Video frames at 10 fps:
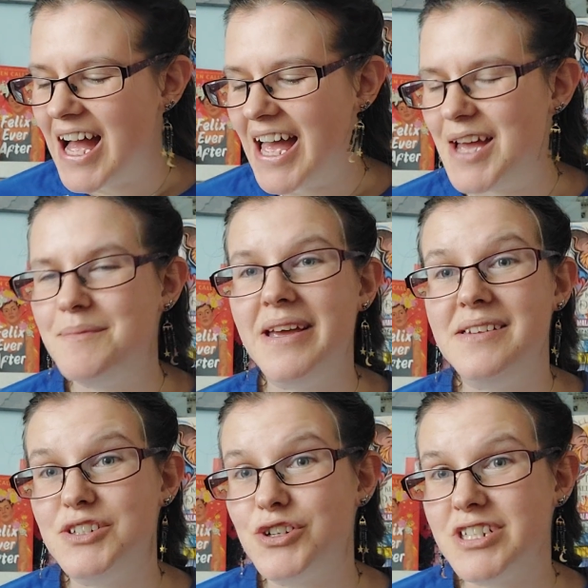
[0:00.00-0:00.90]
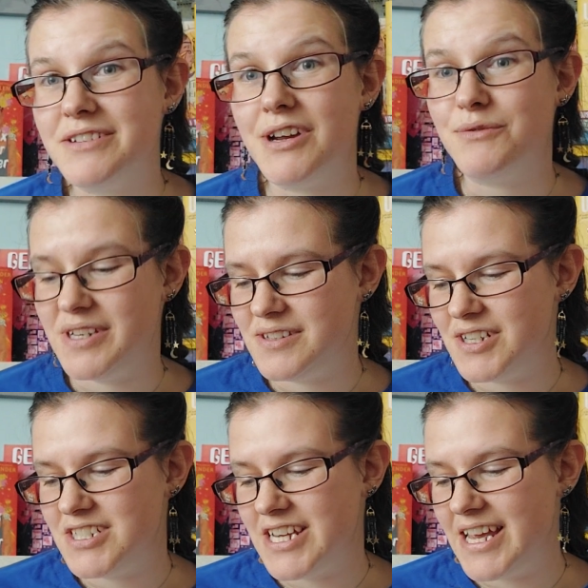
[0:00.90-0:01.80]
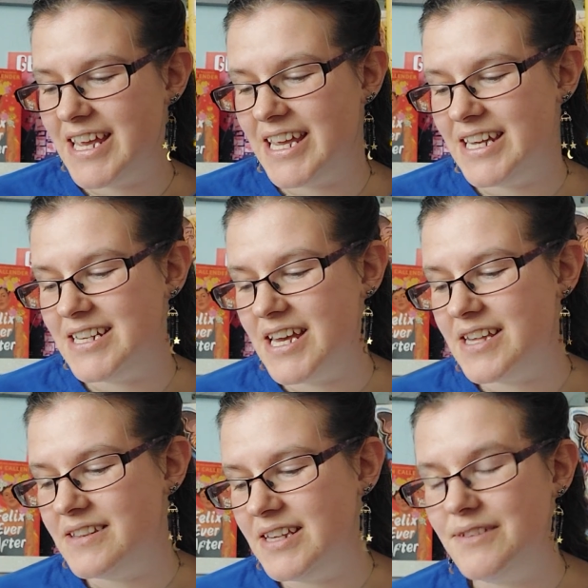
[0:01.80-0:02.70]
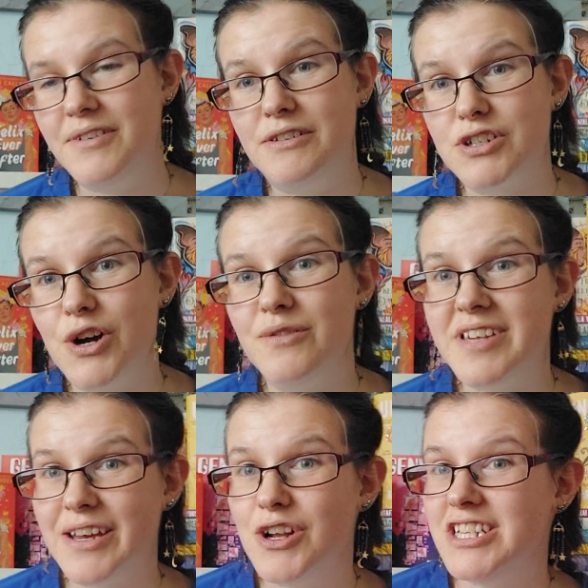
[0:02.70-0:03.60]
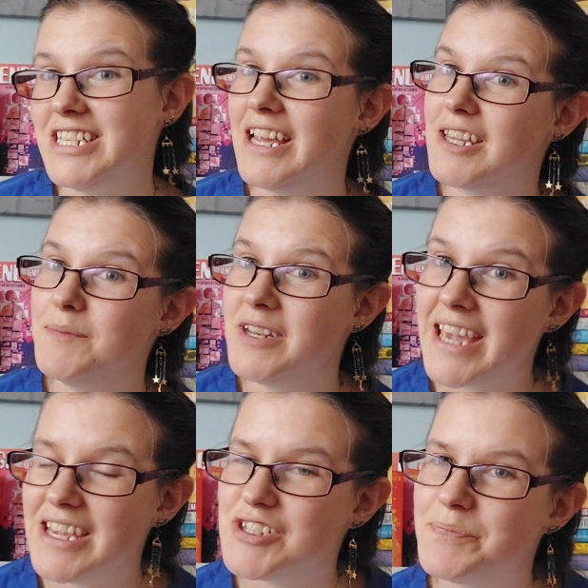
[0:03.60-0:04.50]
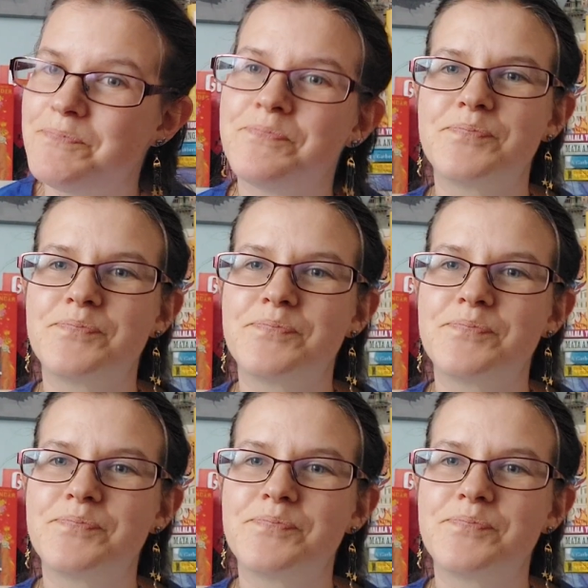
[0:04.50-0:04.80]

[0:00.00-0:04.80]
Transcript: is a doctoral researcher in the field of psychology and communication.